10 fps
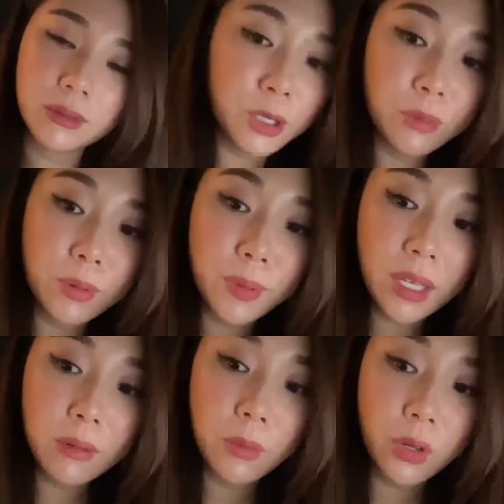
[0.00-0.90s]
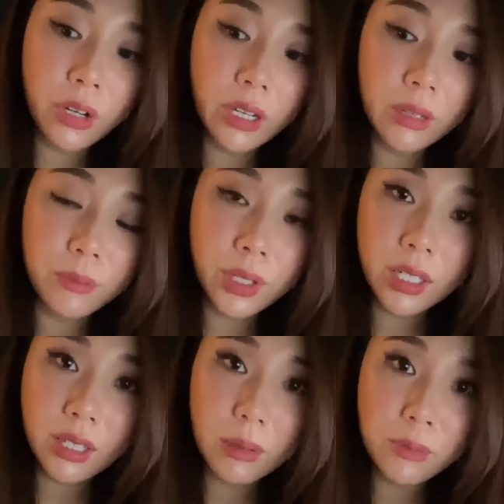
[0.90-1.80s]
I'm going to be baking more and
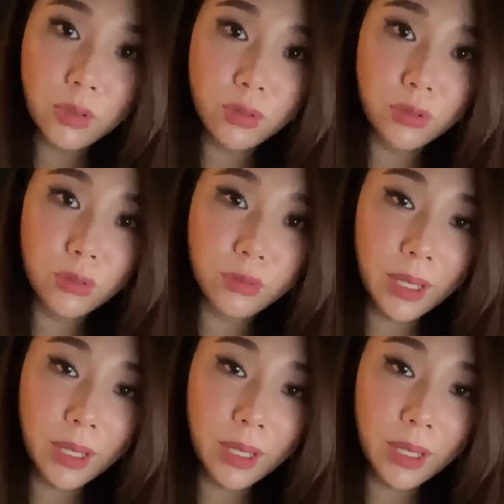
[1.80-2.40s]
bringing them to